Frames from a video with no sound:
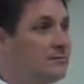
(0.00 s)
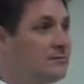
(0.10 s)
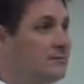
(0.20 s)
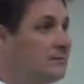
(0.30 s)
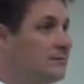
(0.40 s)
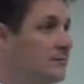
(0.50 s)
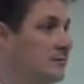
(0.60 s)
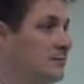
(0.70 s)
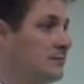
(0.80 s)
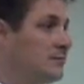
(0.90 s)

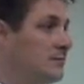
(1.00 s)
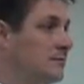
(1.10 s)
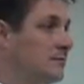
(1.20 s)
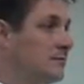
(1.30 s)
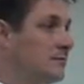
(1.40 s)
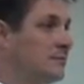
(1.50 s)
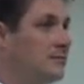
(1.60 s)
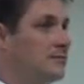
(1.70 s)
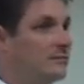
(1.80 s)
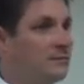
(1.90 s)

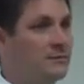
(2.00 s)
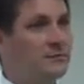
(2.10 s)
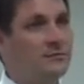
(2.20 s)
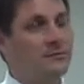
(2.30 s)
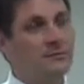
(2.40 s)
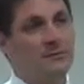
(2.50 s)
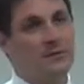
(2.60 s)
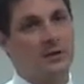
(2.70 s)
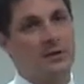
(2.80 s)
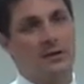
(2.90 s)

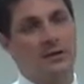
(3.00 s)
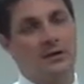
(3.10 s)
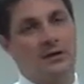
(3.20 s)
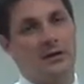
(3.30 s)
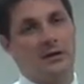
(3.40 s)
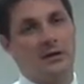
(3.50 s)
[no speech]